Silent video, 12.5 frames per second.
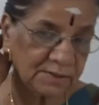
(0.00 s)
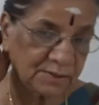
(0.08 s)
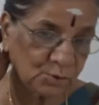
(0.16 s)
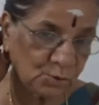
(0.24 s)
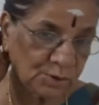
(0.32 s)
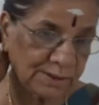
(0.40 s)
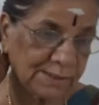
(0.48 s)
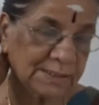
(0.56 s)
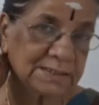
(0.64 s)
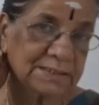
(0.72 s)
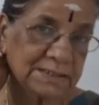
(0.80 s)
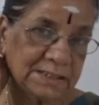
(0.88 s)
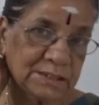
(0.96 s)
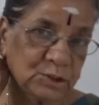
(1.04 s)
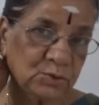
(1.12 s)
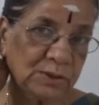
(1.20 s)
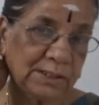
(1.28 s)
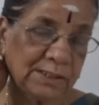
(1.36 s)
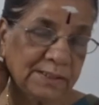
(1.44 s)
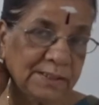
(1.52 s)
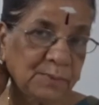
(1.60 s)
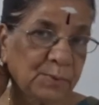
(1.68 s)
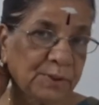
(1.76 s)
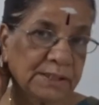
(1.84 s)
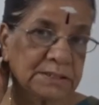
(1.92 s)
during sexual
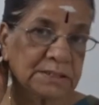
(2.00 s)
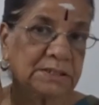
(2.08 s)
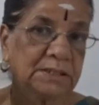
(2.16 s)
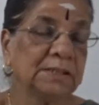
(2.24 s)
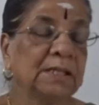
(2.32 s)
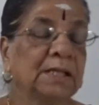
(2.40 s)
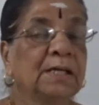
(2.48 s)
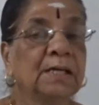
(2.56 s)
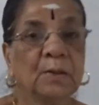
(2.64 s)
reproduction,